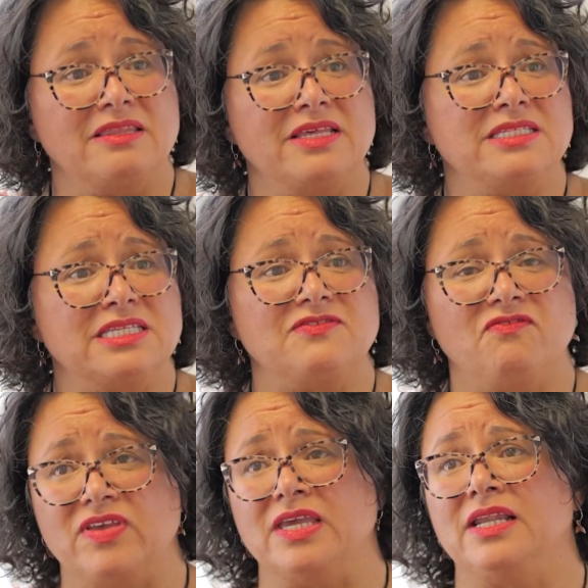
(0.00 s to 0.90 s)
this is
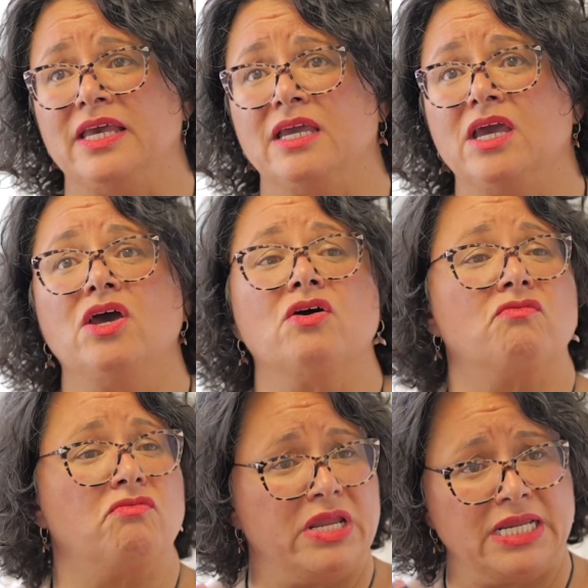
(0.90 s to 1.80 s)
feeling
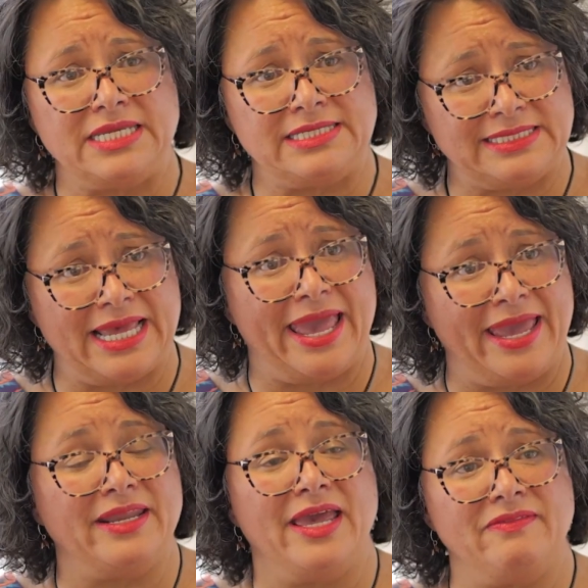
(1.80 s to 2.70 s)
really
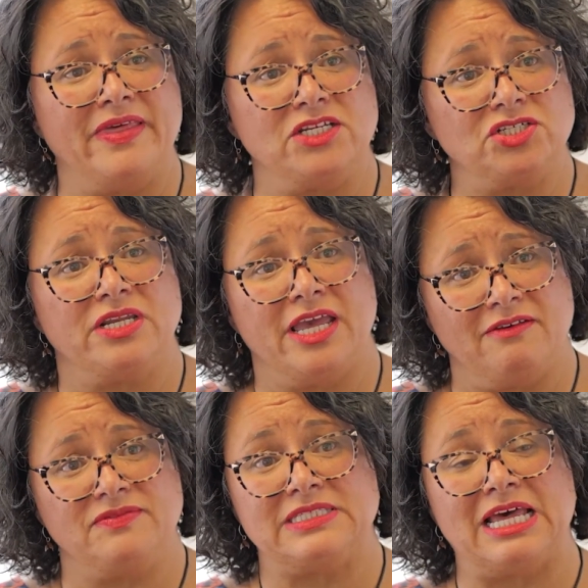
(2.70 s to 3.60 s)
sad, and that should
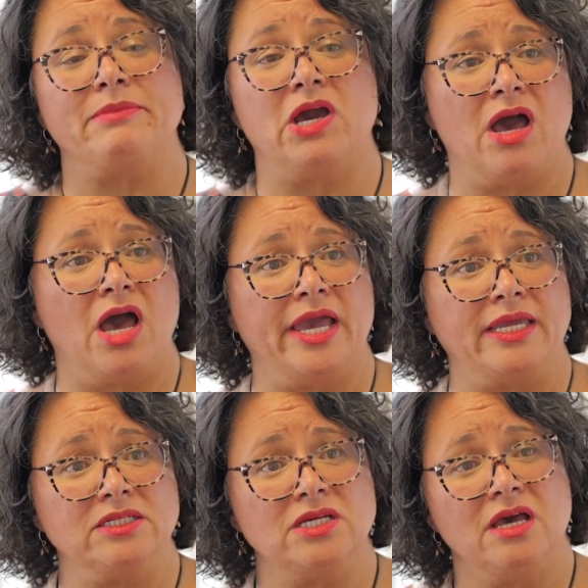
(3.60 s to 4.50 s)
have some
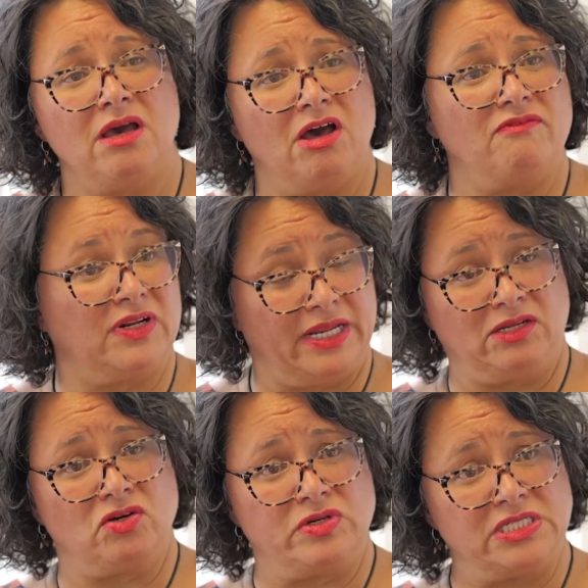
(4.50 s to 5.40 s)
kind of
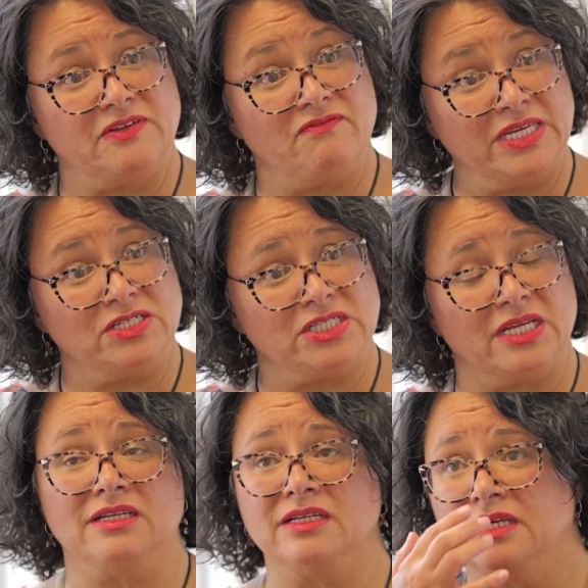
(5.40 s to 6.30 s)
clinical
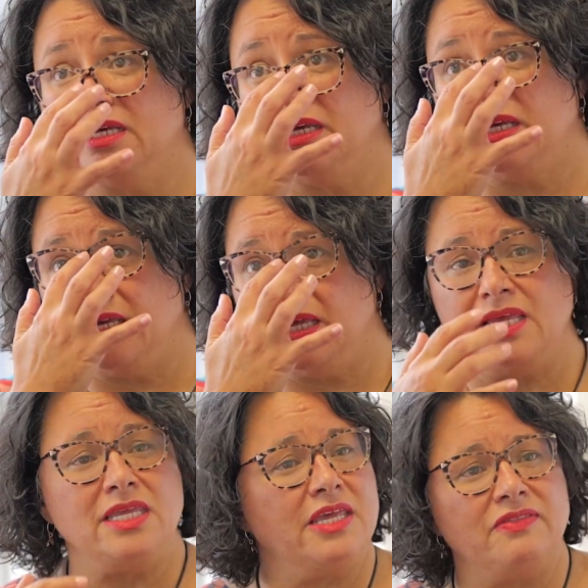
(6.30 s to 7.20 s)
intervention.
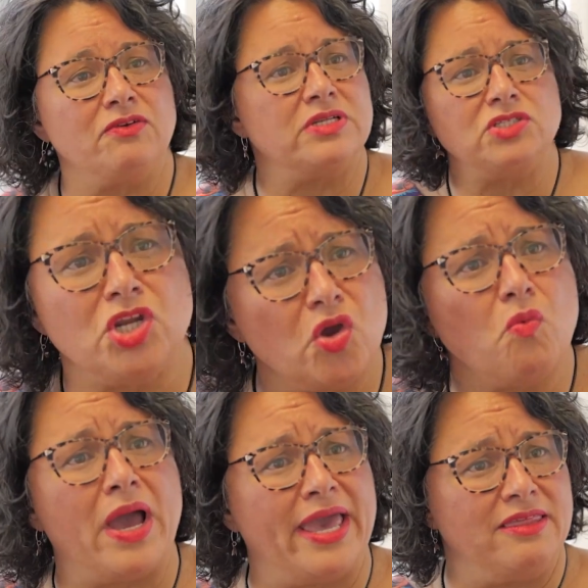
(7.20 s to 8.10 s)
Yet there is no
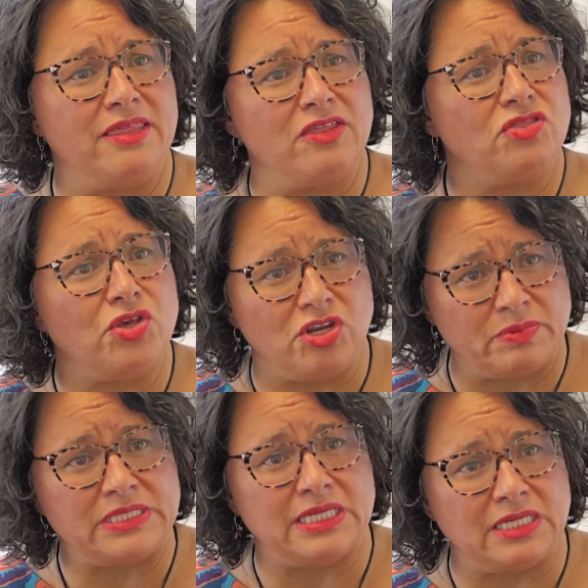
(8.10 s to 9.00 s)
way that
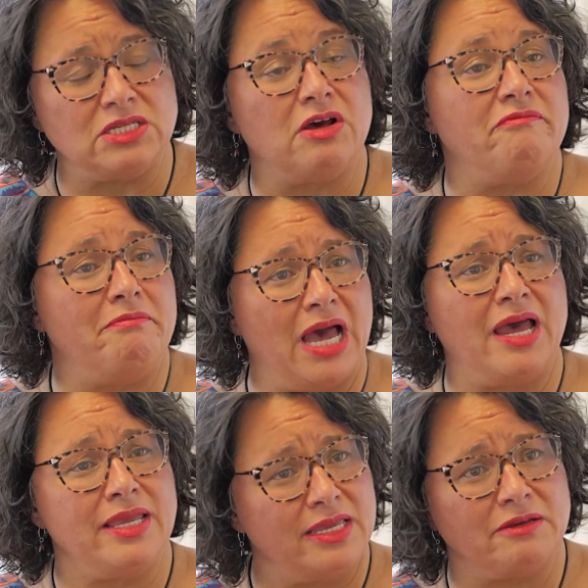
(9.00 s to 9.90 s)
30% of
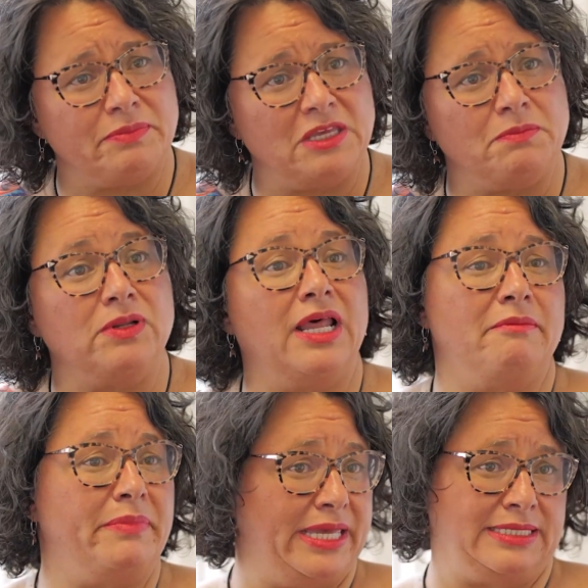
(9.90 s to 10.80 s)
Māori young people
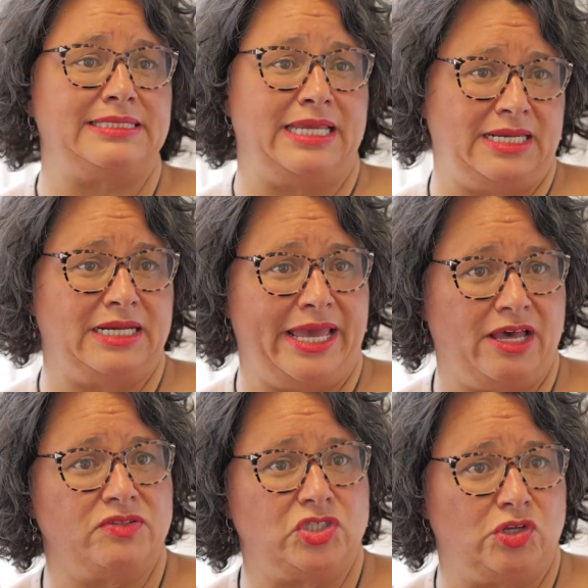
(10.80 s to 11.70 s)
are being seen in
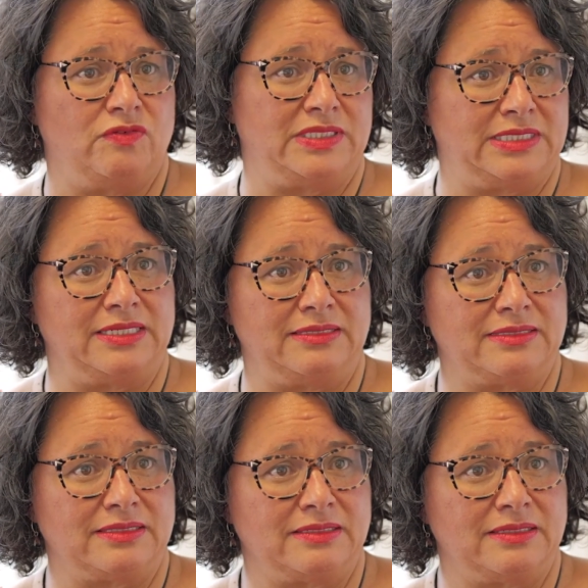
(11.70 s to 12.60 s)
health
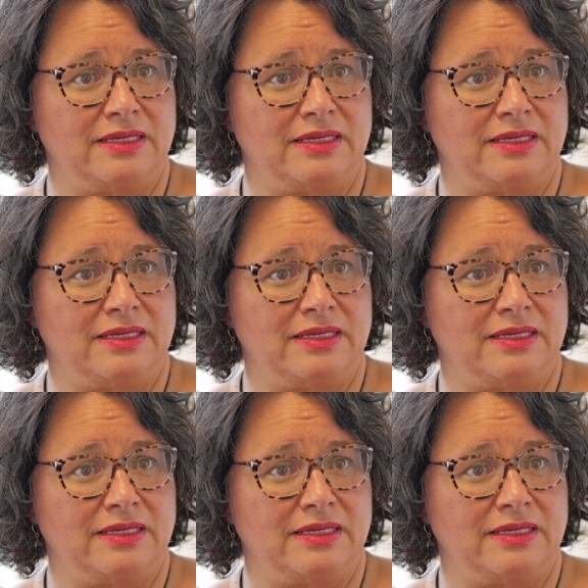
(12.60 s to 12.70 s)
services.